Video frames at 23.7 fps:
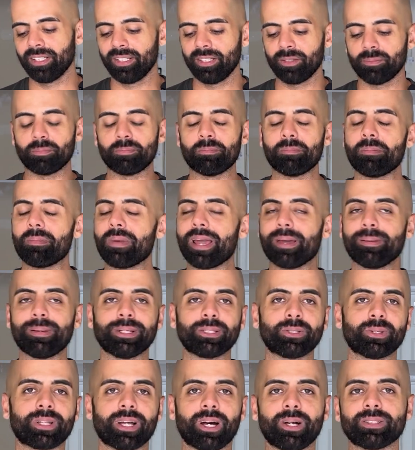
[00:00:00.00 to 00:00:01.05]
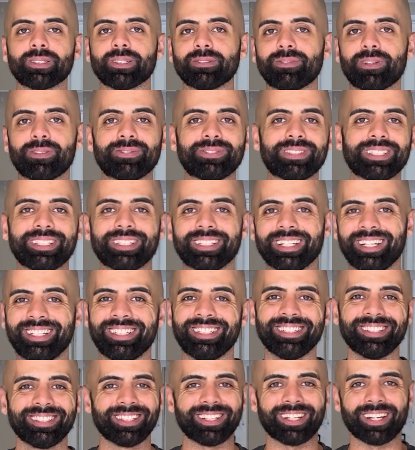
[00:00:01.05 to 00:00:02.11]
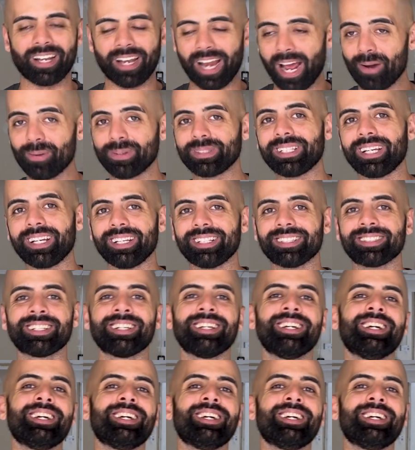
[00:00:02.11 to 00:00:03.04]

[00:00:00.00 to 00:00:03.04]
maybe 2015. Nowadays,